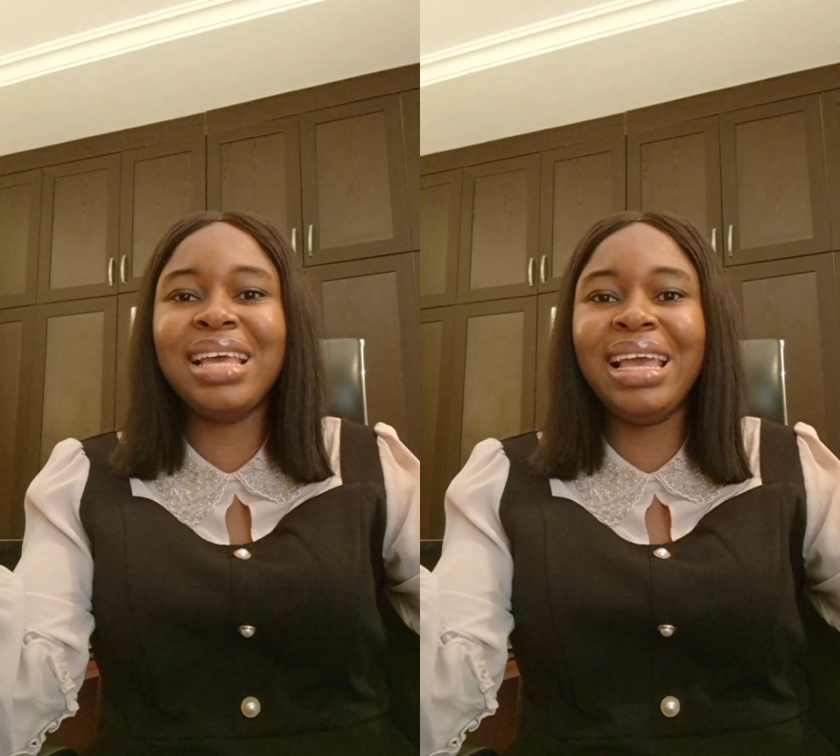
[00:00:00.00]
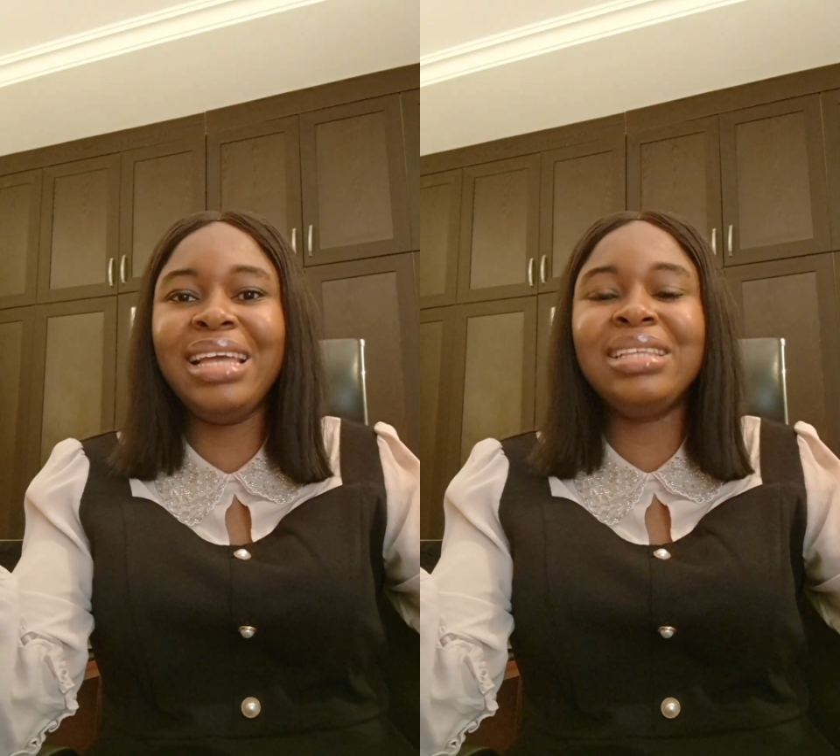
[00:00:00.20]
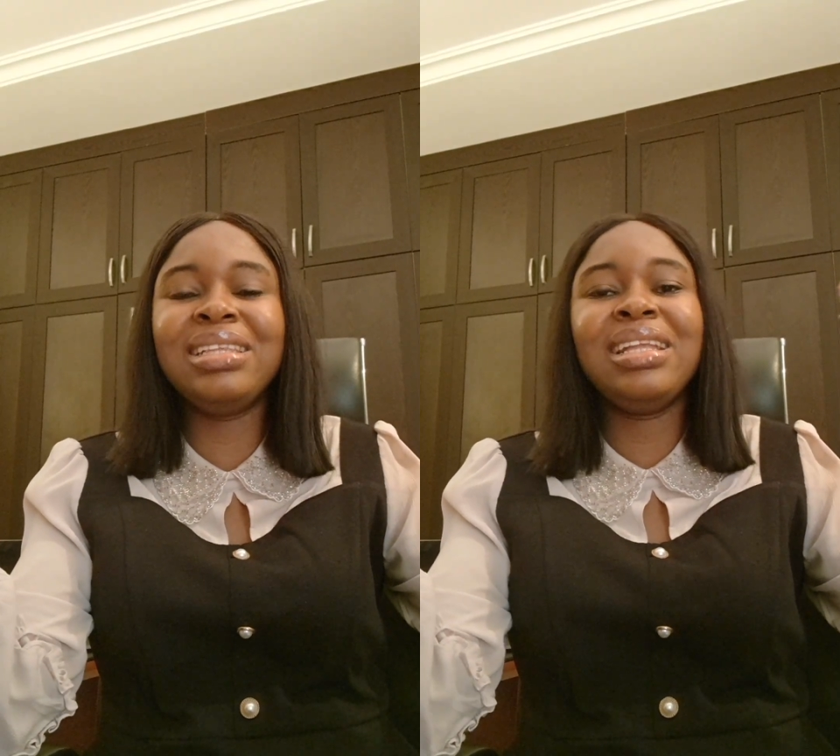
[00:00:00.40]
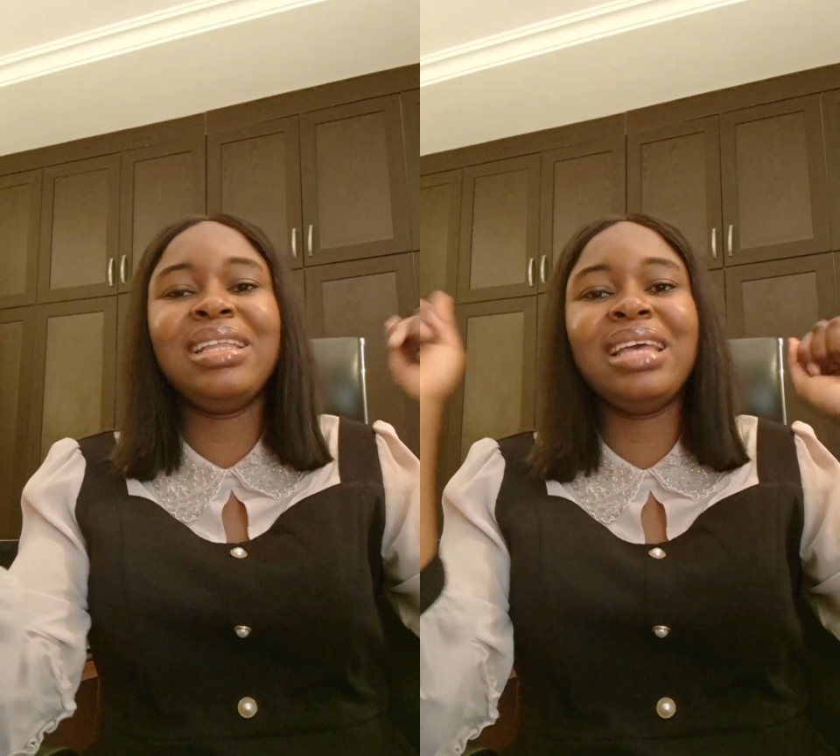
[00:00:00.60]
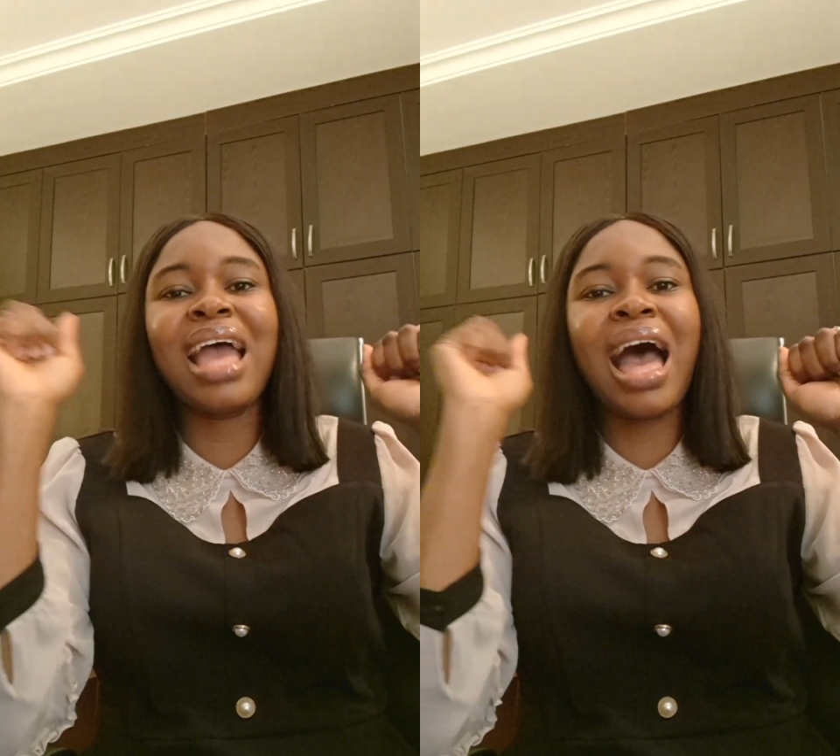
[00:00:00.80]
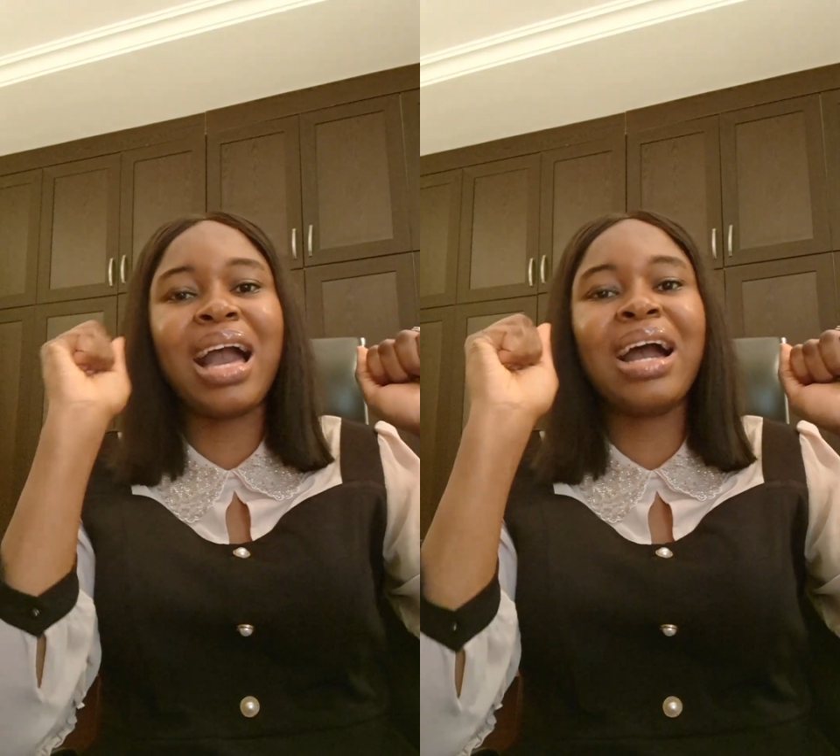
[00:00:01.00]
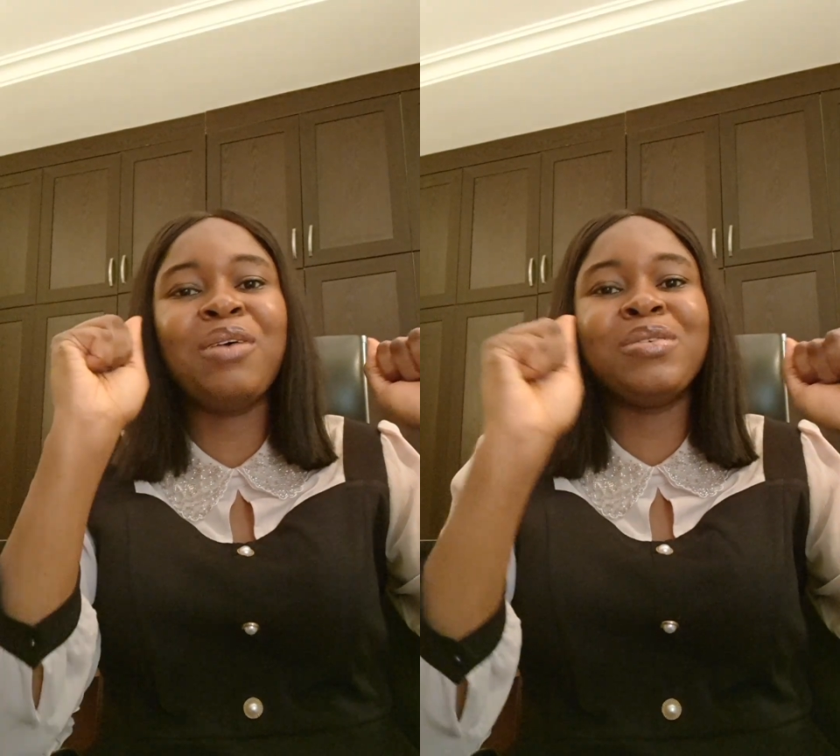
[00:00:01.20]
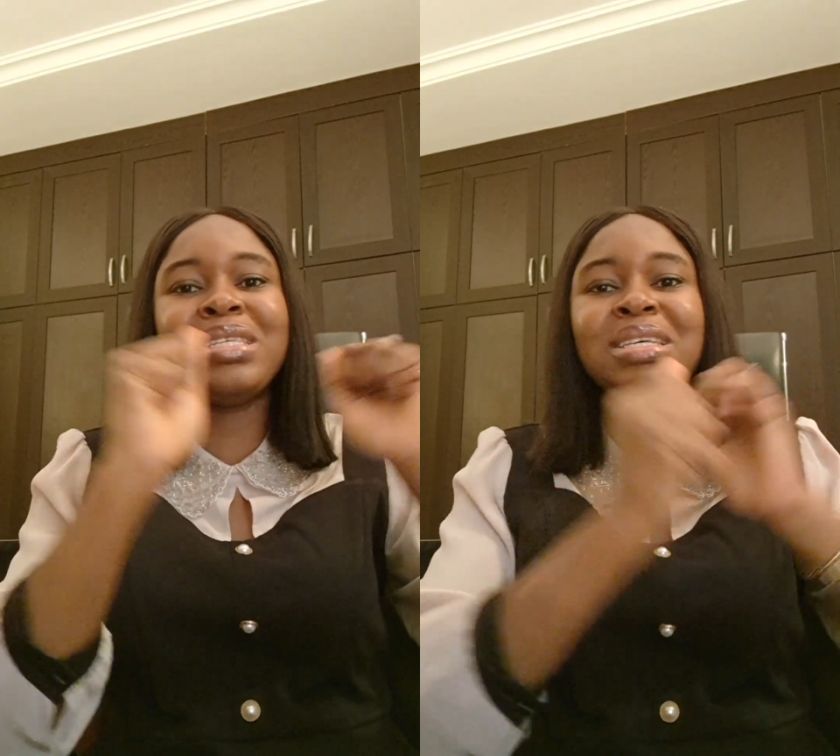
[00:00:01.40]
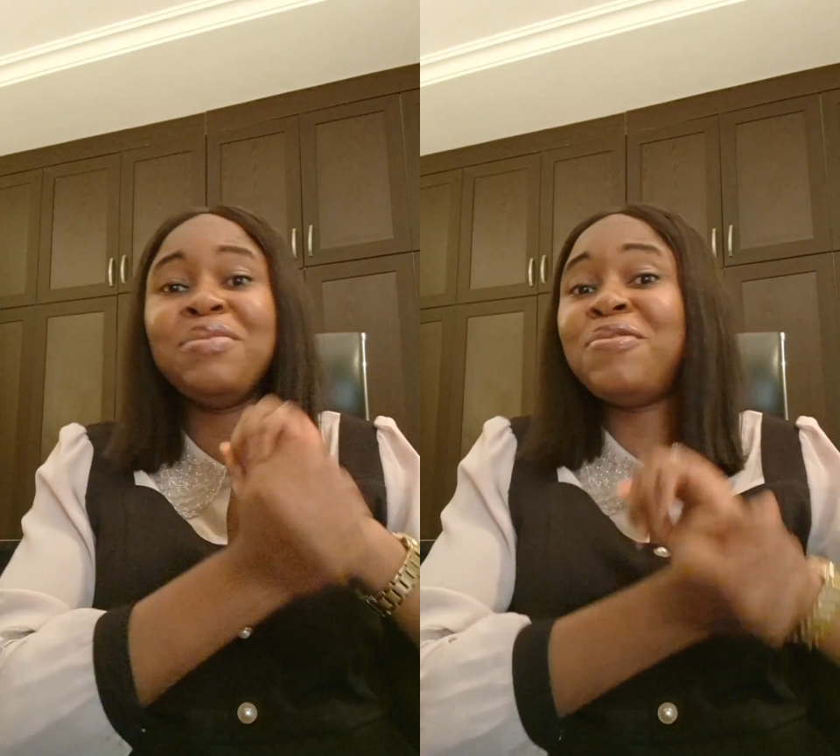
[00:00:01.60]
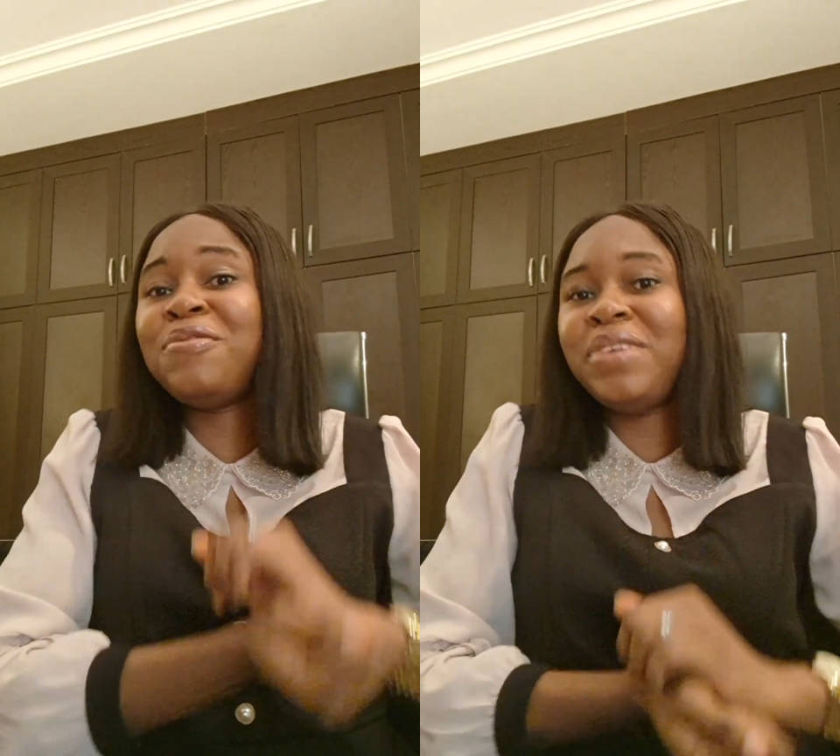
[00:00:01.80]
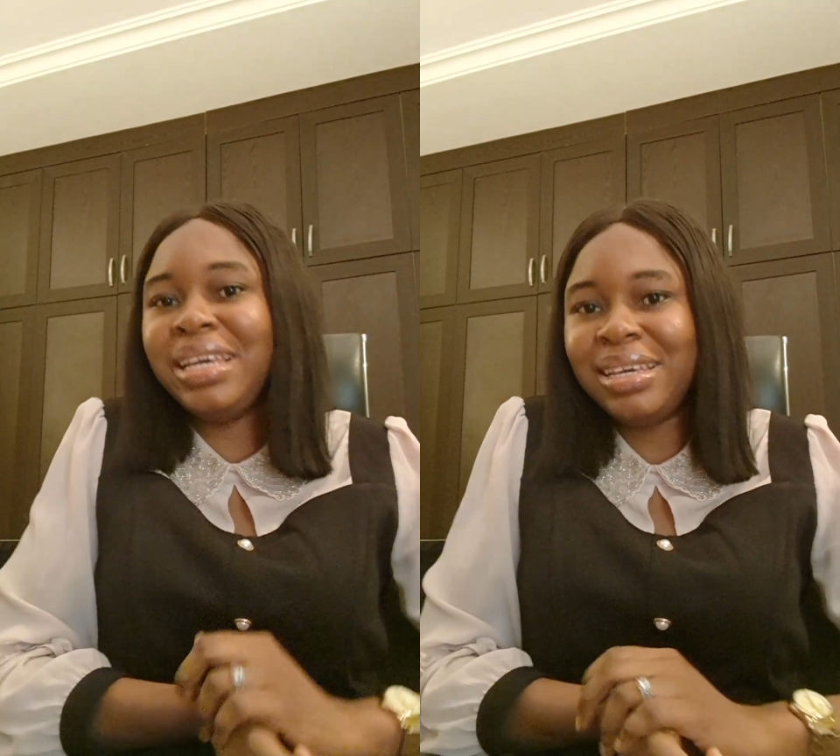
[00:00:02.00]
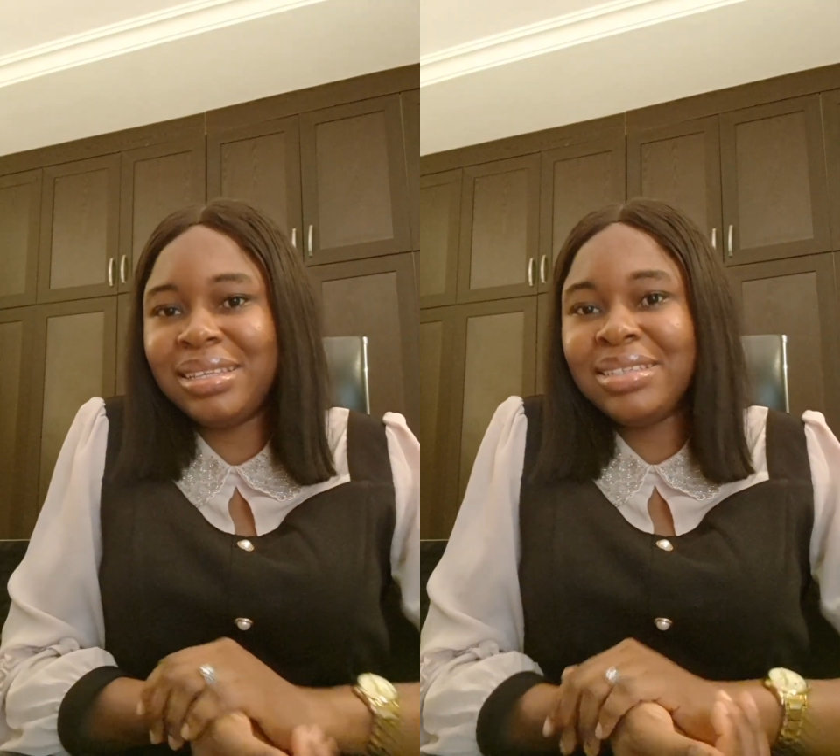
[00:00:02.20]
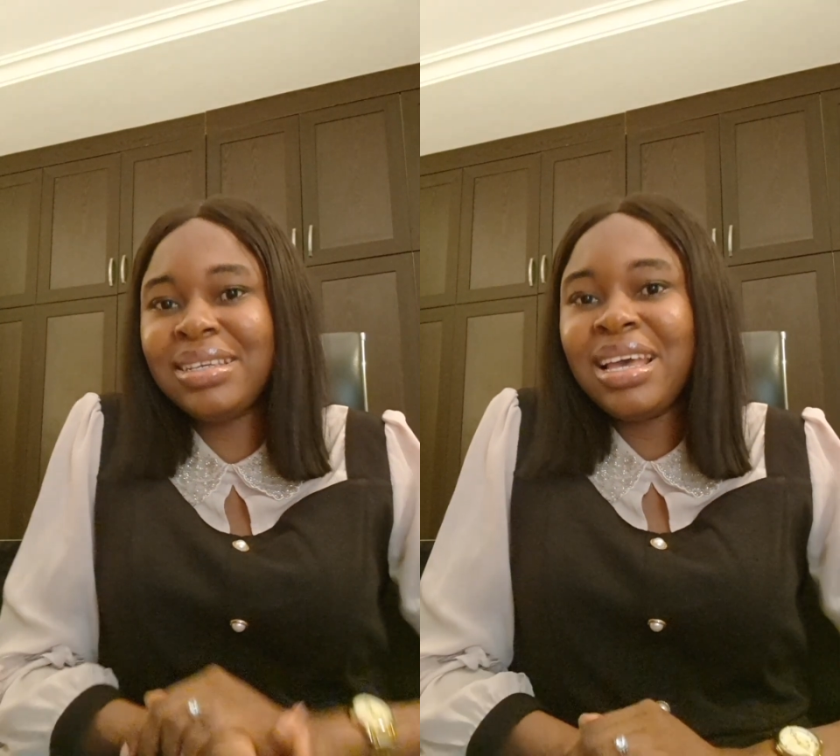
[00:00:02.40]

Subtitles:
in the accounting field.